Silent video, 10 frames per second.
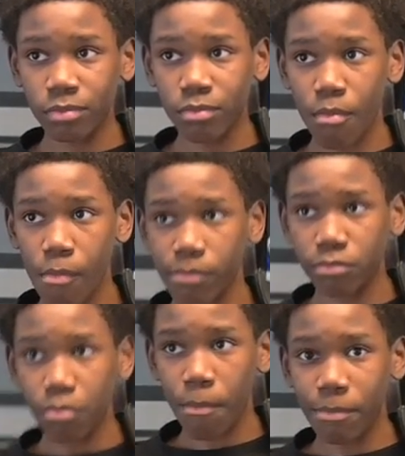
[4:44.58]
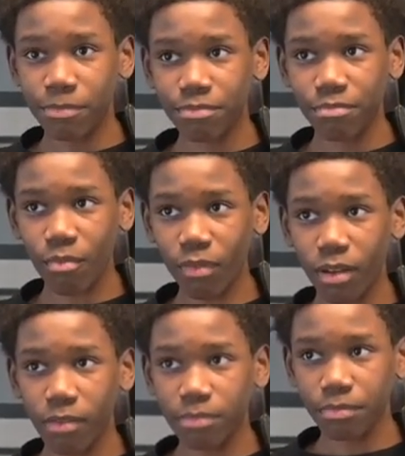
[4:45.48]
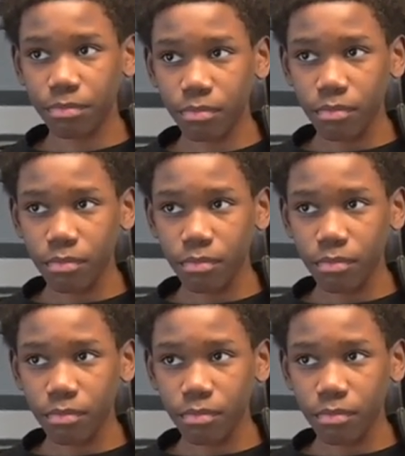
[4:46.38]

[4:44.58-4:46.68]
So it bothers you that I'm happy?